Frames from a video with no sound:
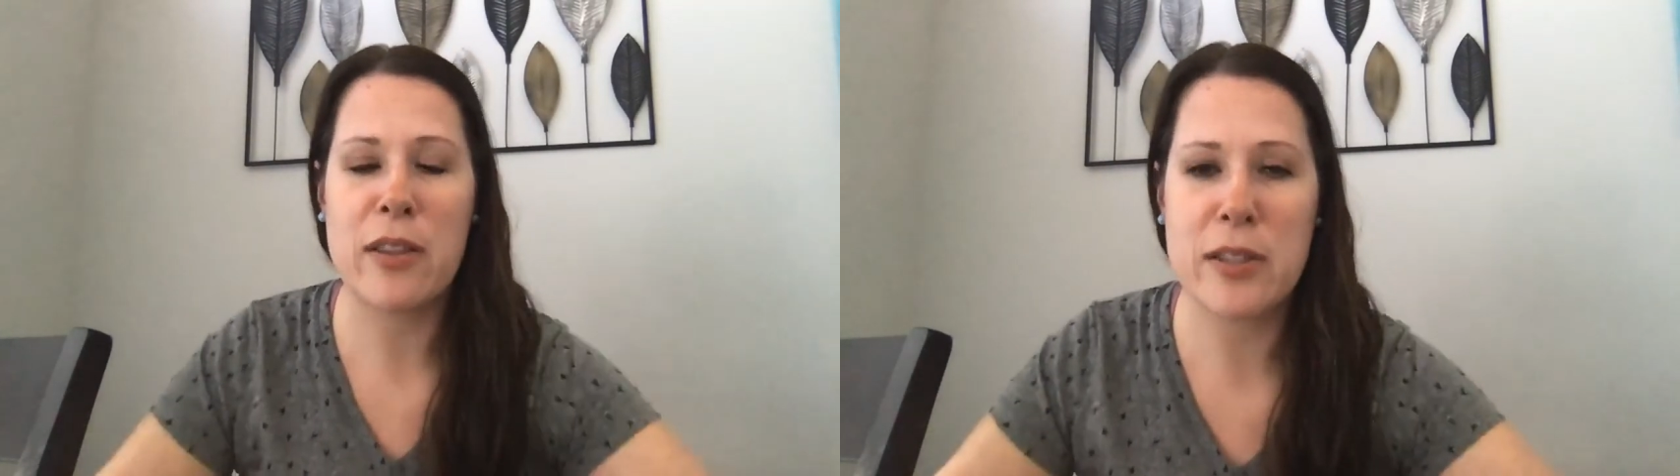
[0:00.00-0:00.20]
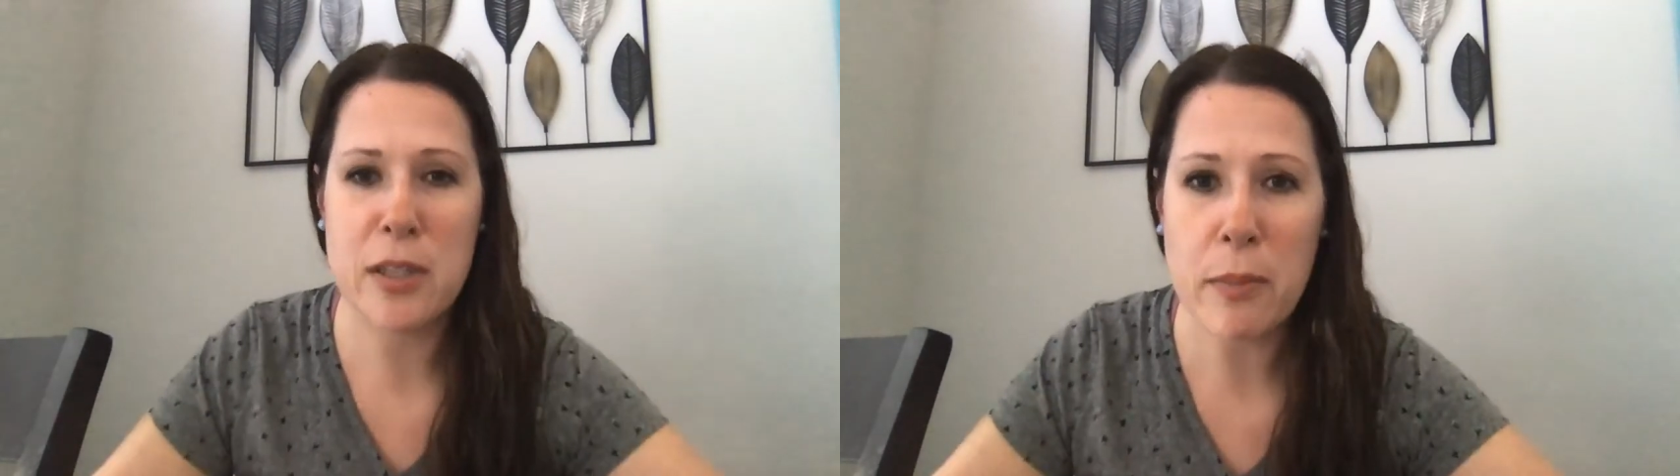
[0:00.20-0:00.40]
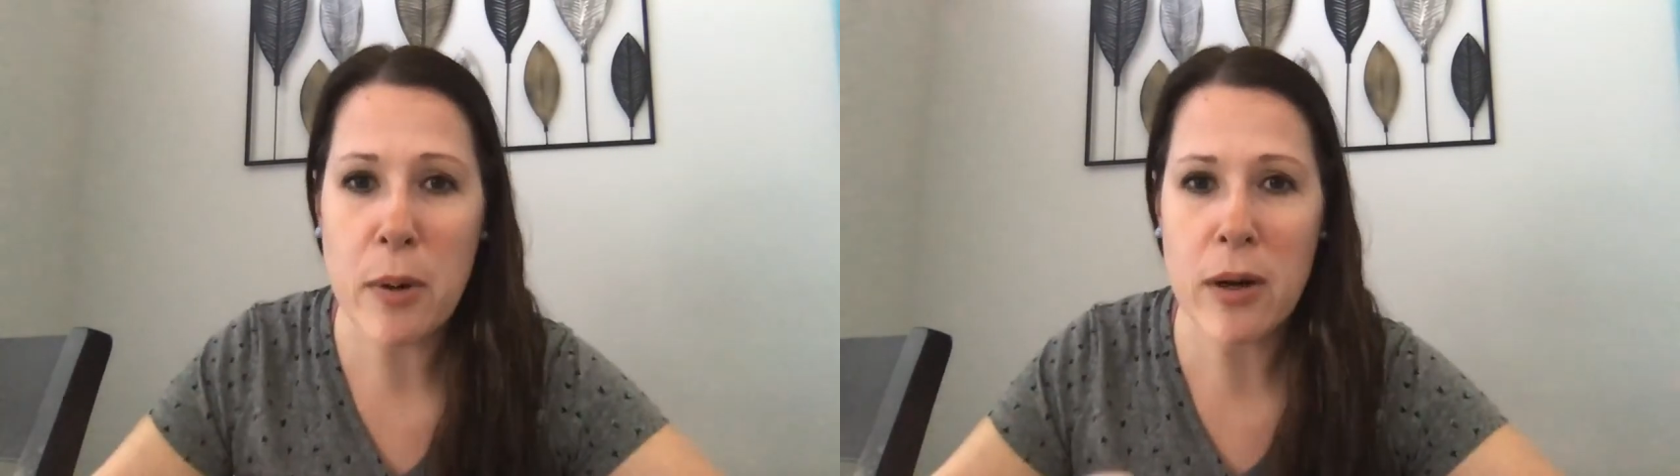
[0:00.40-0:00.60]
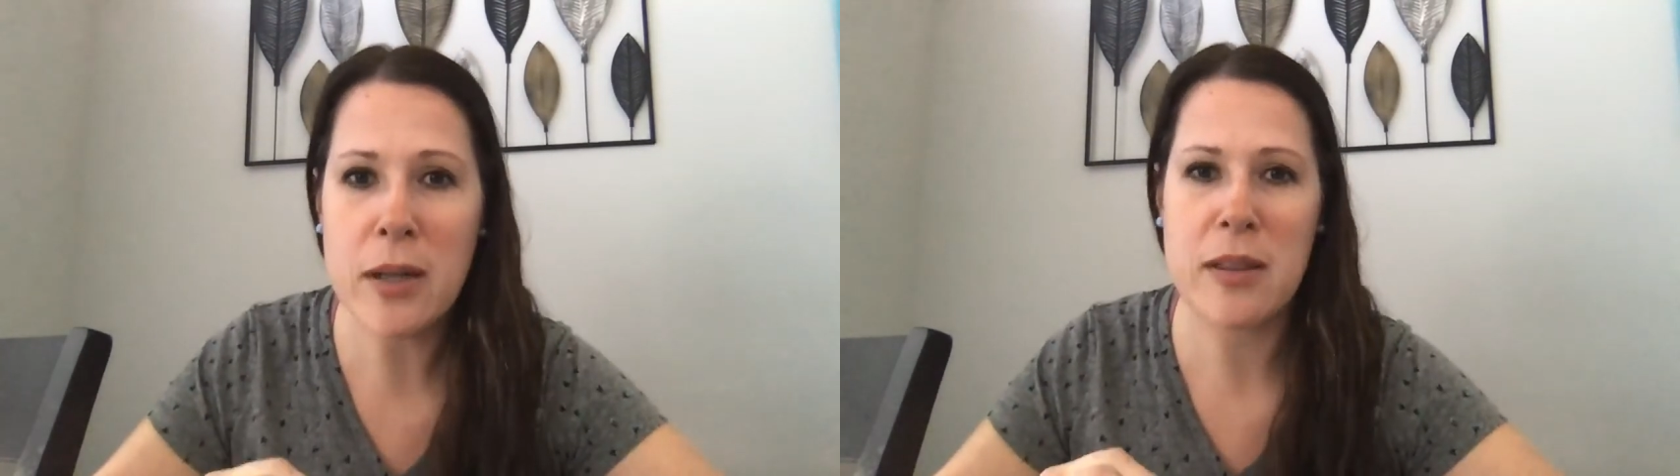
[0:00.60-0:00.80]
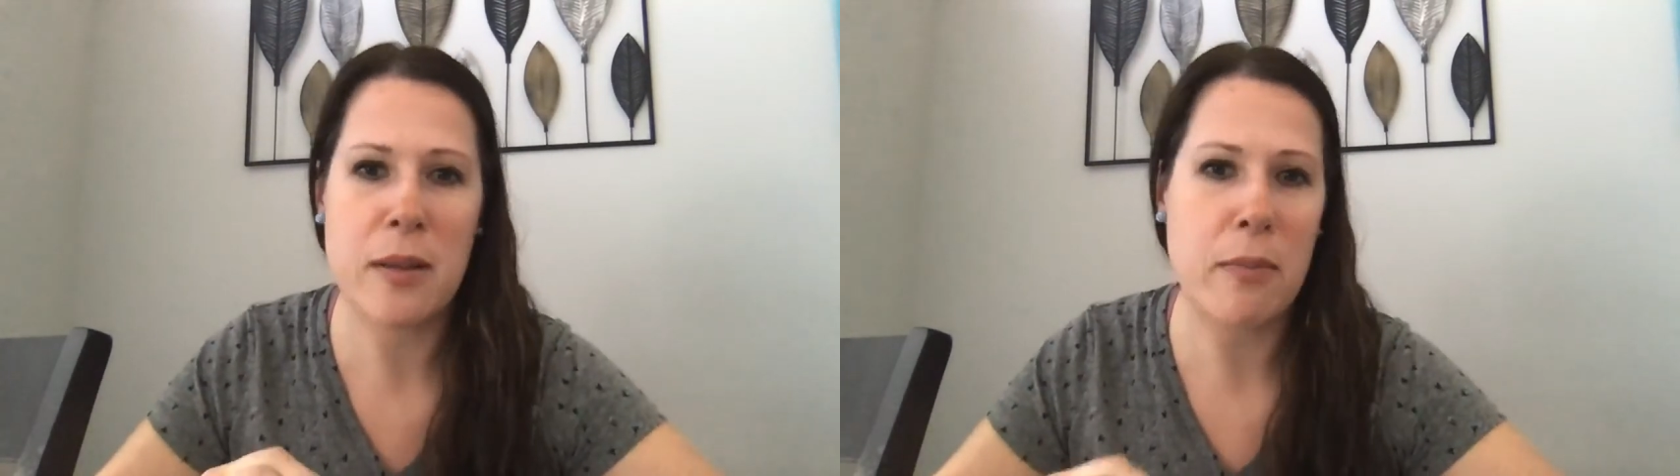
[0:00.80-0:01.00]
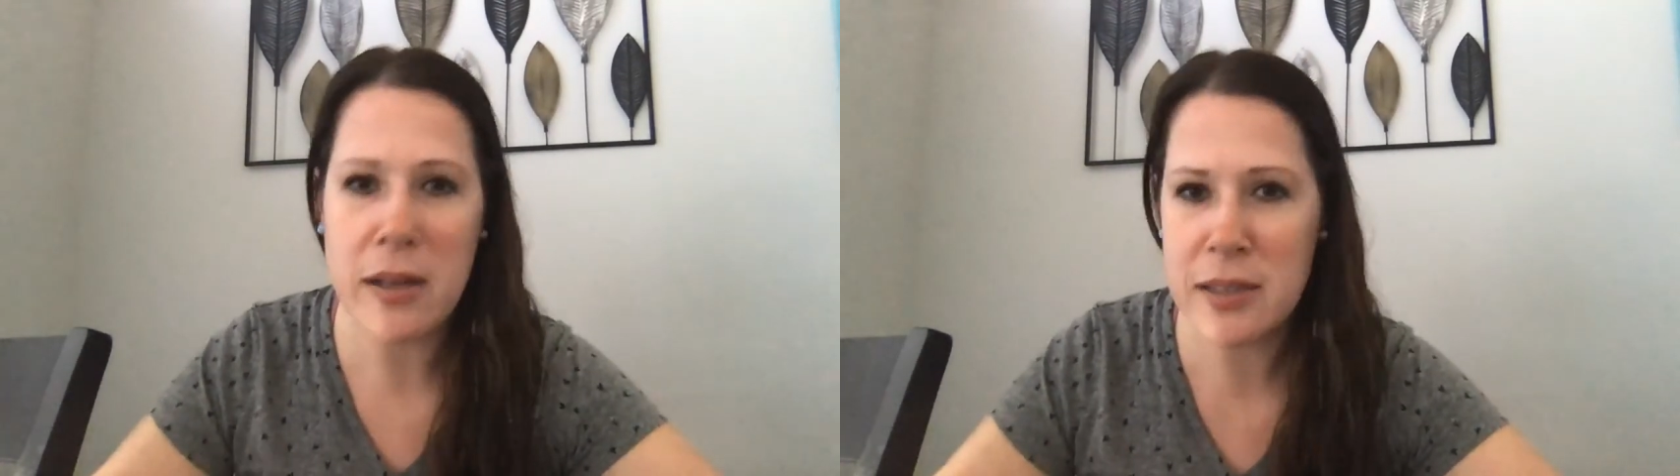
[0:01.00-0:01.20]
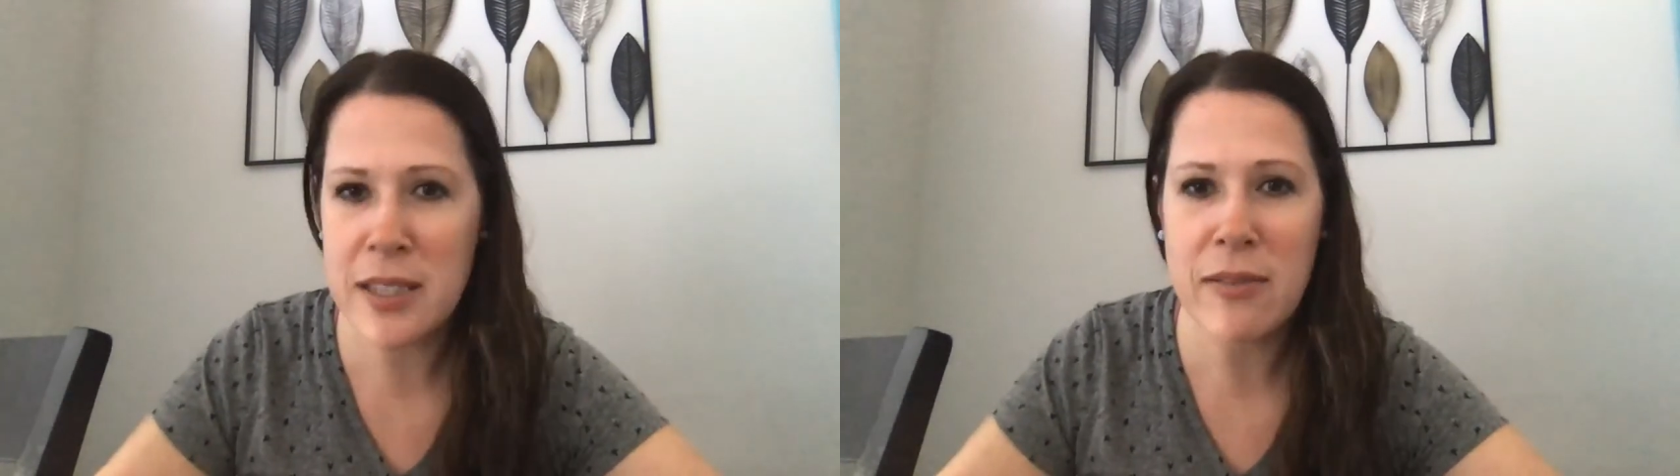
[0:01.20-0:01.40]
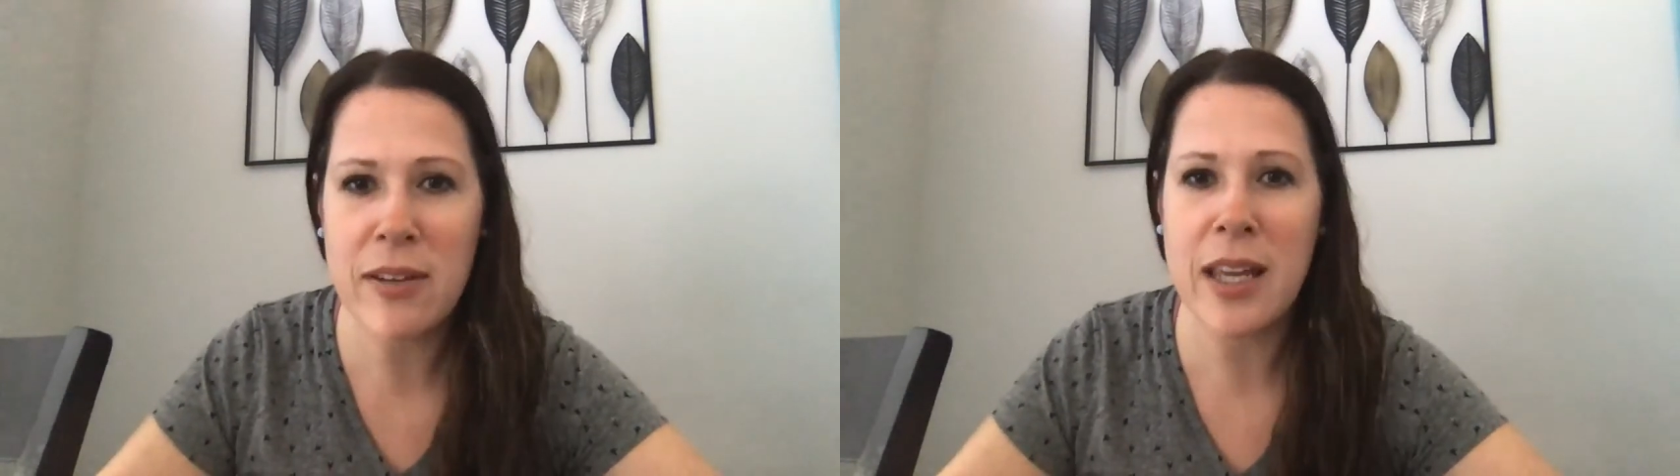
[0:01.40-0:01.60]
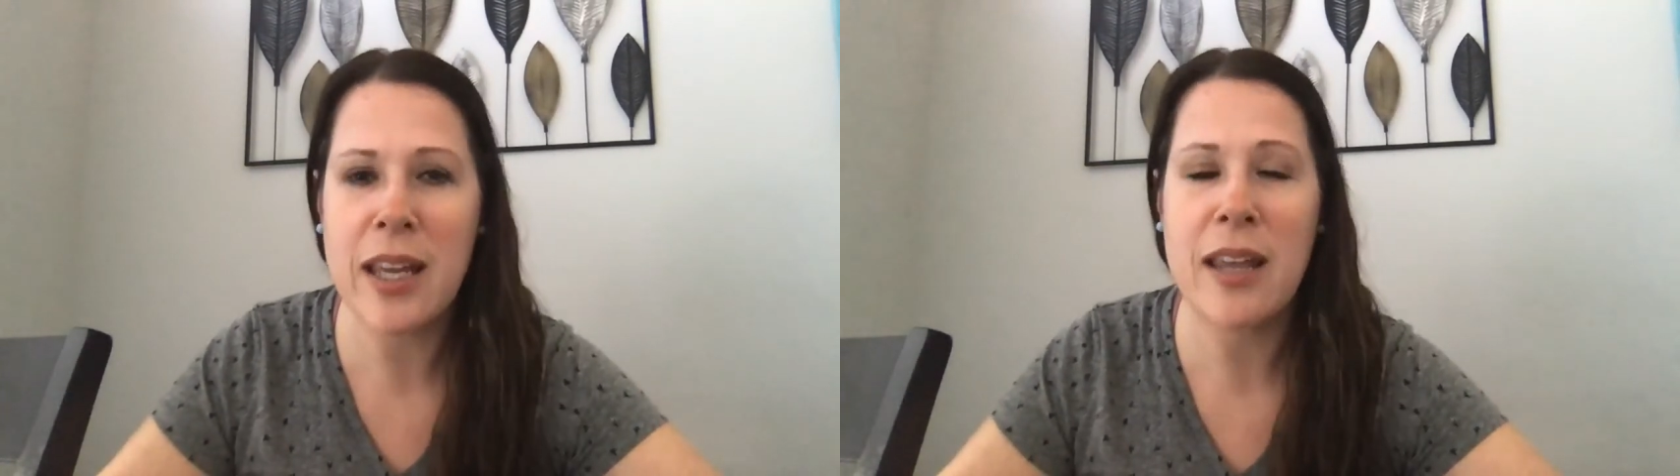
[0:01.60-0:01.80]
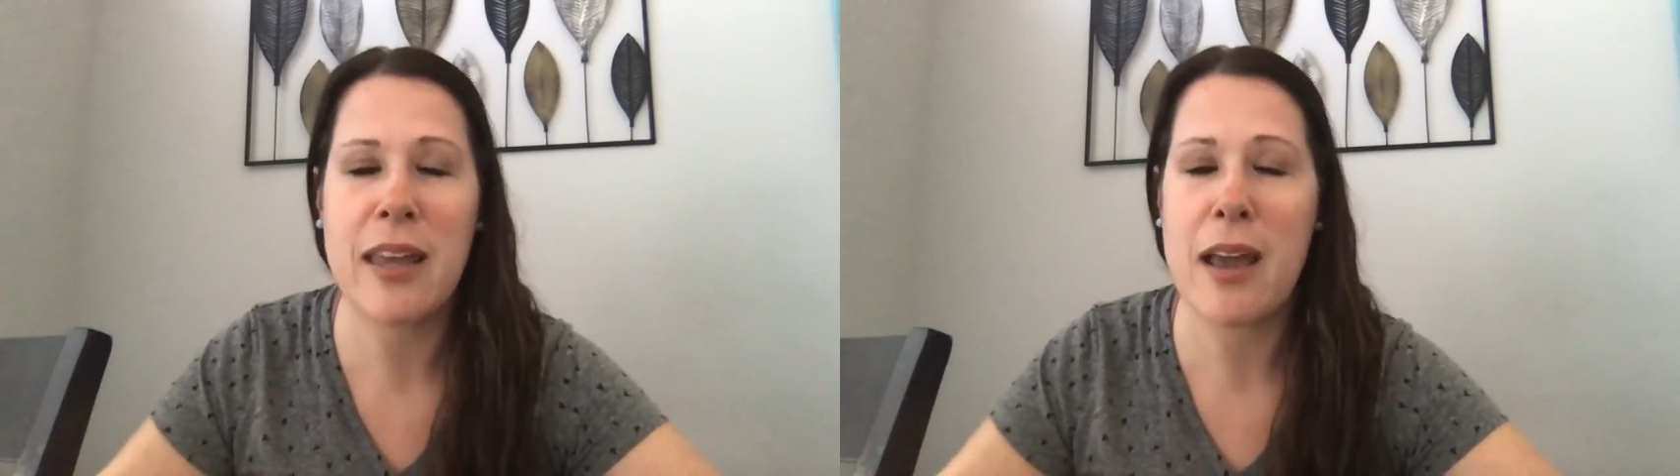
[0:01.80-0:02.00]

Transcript: the support the positivity the